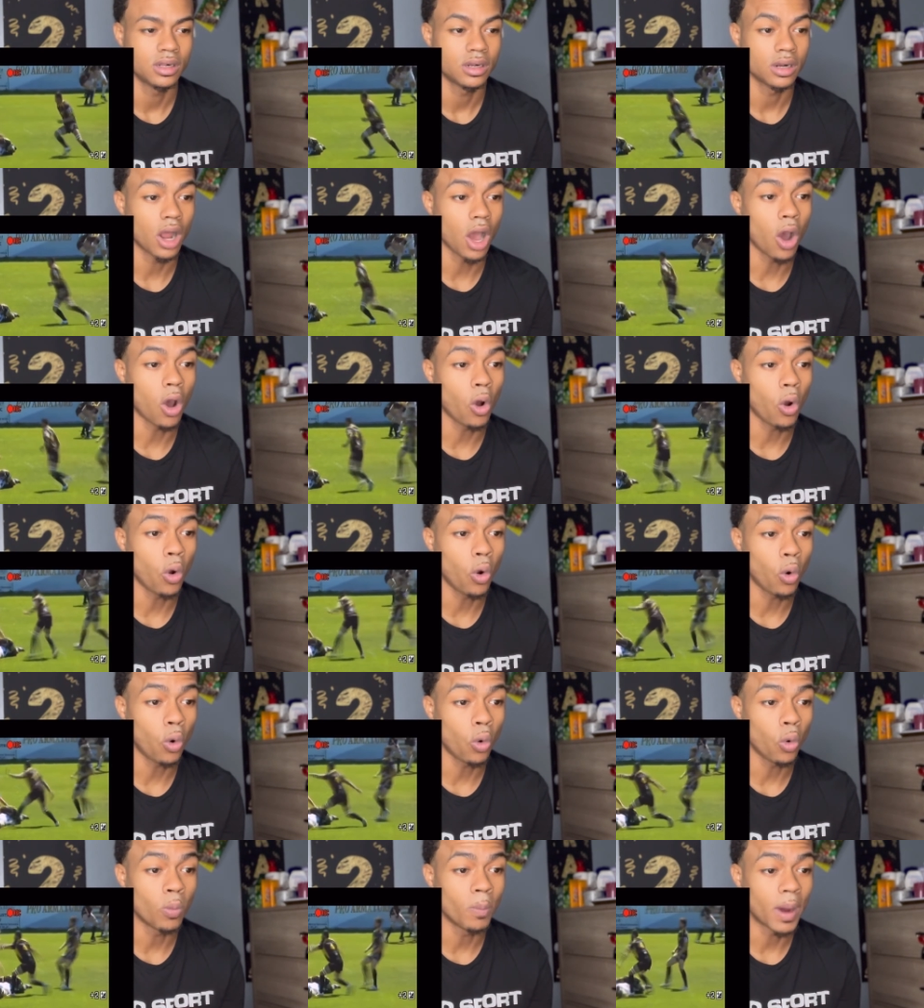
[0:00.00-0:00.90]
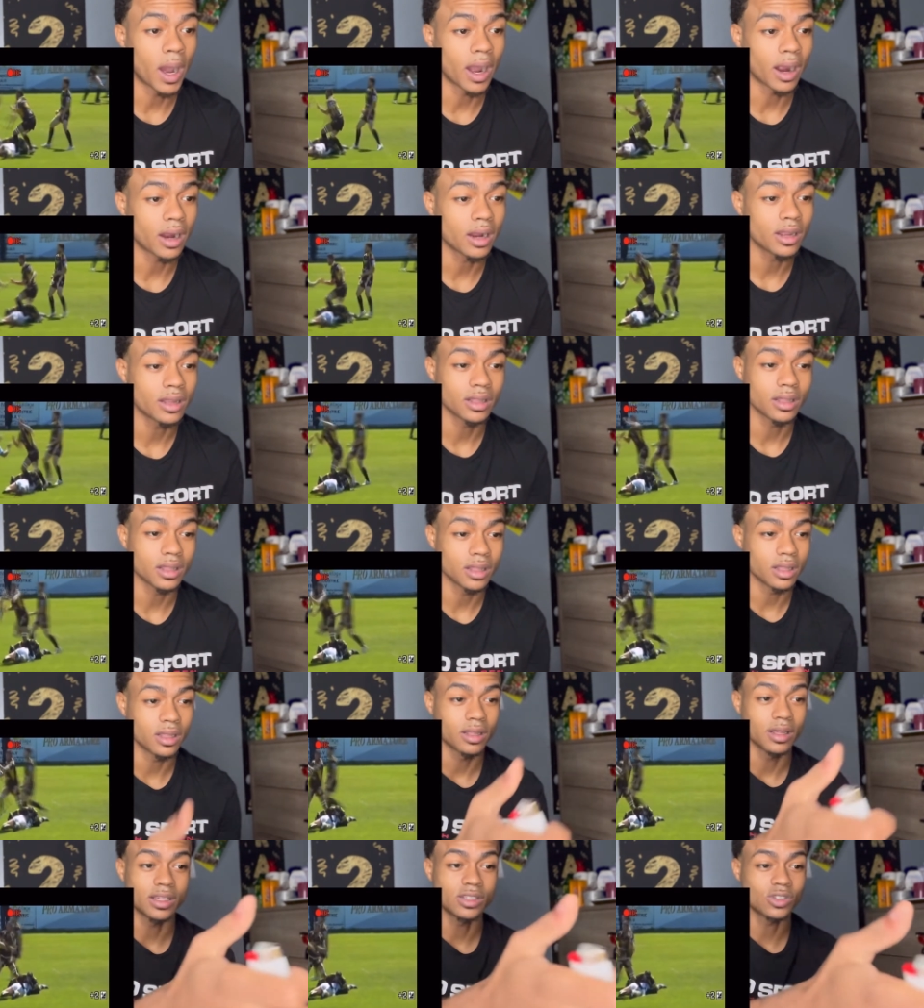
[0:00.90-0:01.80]
Oh my,
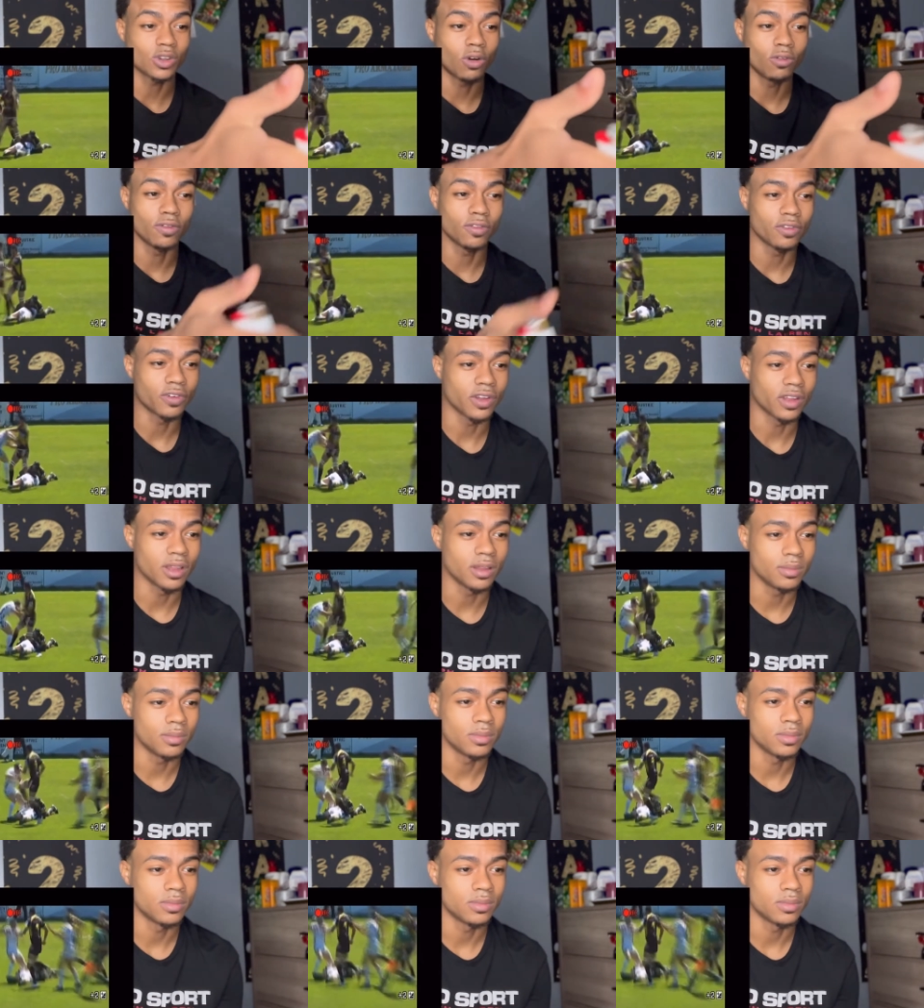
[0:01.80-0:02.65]
it's over for him.